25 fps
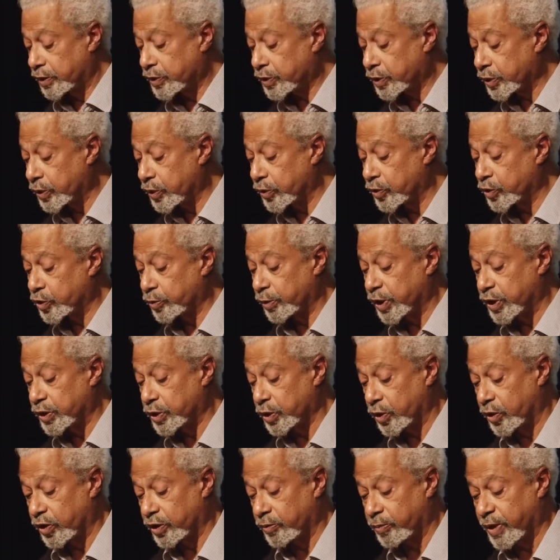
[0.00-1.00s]
soon to be
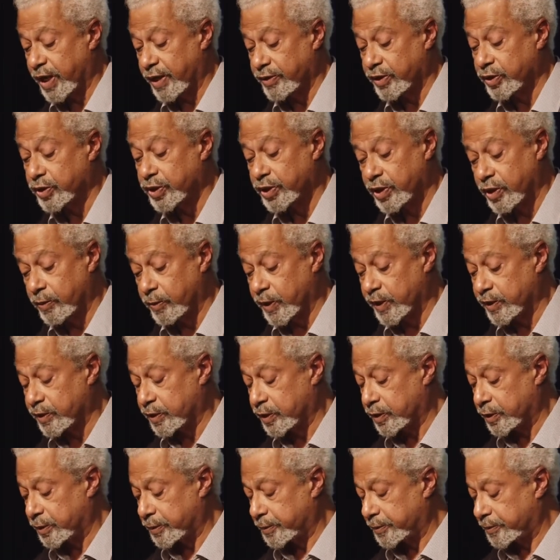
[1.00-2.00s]
joined by the
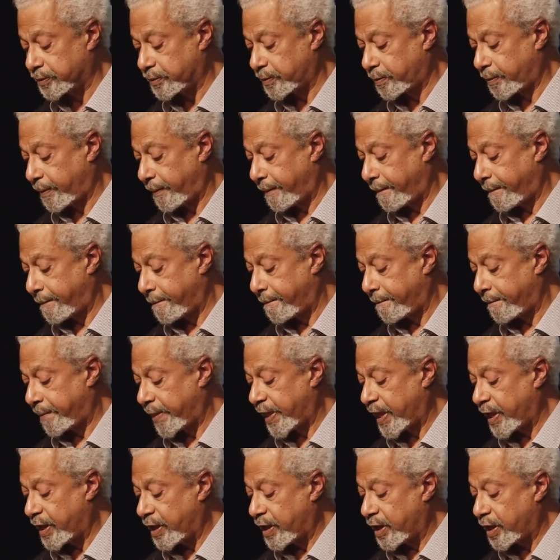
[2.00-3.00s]
Germans.
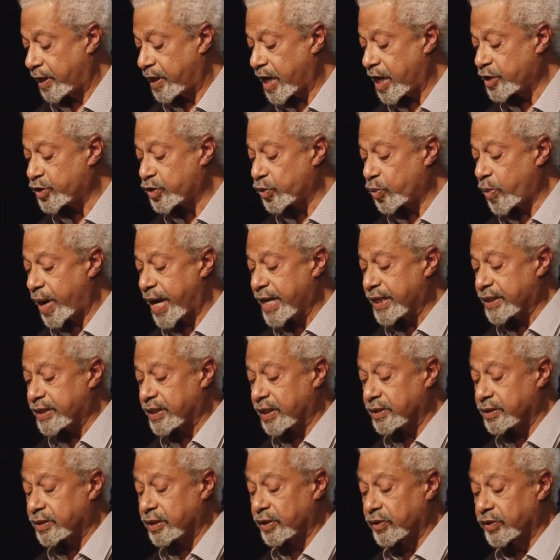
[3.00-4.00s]
It had to wait
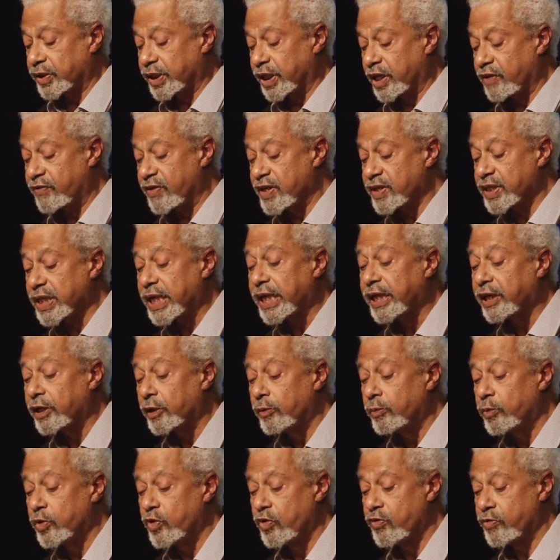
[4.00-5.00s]
until the
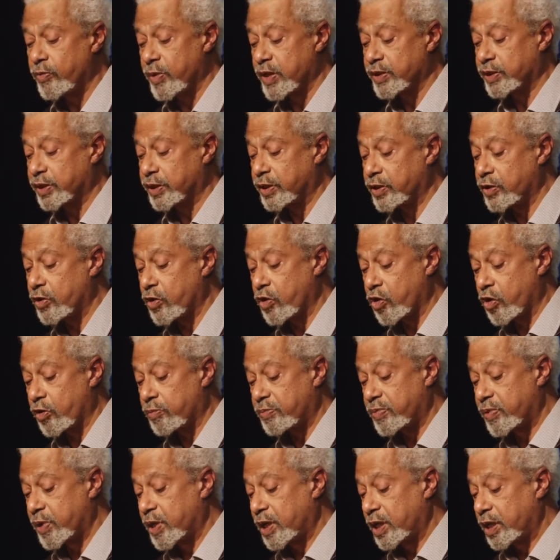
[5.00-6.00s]
evangelical movements in
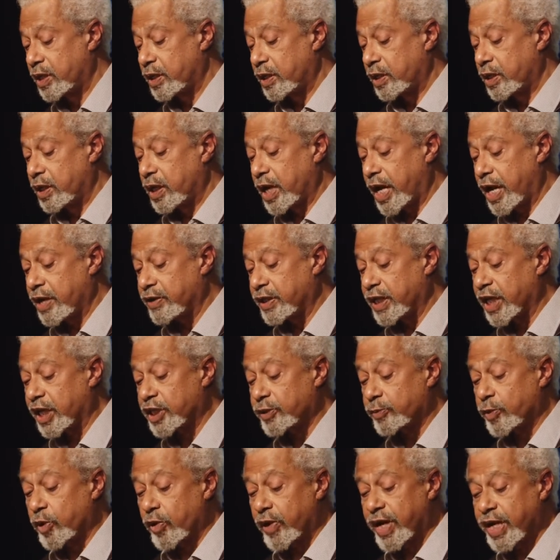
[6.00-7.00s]
Europe and the
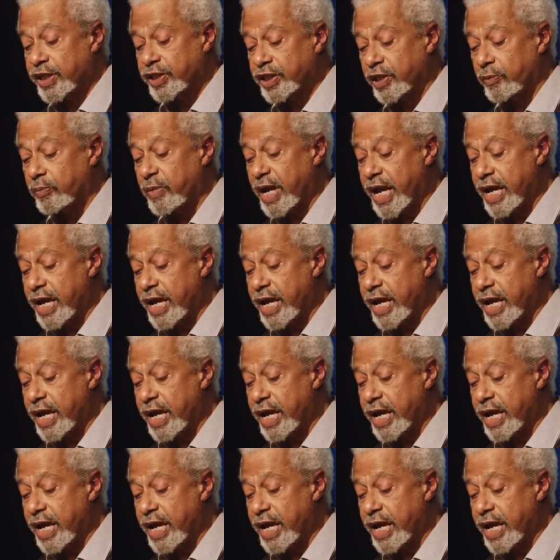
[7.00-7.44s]
exploration